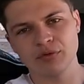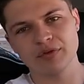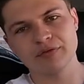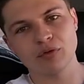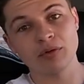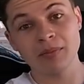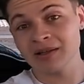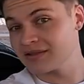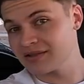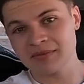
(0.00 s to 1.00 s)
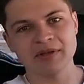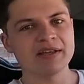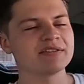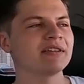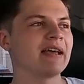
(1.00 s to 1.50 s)
three four months I'm
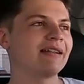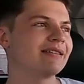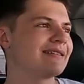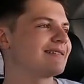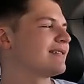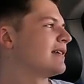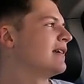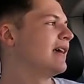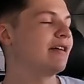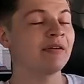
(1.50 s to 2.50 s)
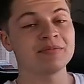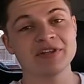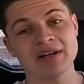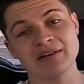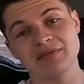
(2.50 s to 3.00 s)
guessing at least if I'm
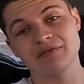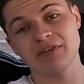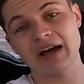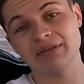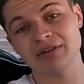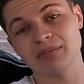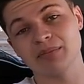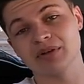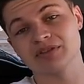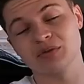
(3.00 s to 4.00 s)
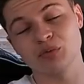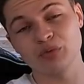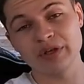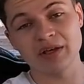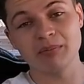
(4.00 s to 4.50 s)
sending in 500 books a
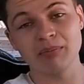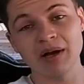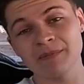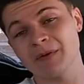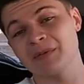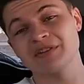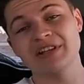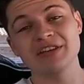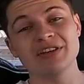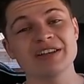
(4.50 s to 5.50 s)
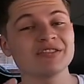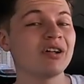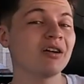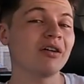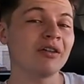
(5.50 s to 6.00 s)
week but I'm gonna take you guys
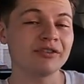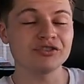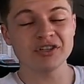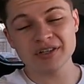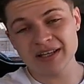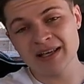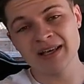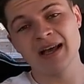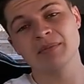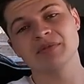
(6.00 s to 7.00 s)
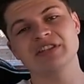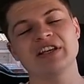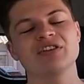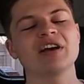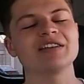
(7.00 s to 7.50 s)
along on the journey I'm gonna
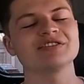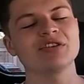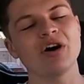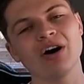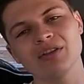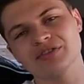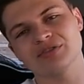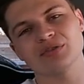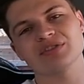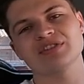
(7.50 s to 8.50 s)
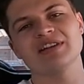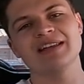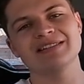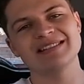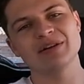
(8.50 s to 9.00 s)
take you guys to all the stores
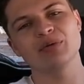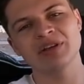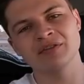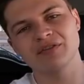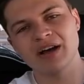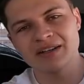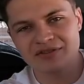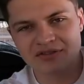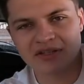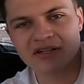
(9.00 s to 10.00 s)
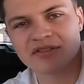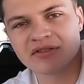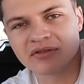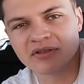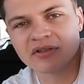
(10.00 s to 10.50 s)
today see what we can find so stay
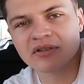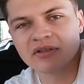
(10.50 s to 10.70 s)
tuned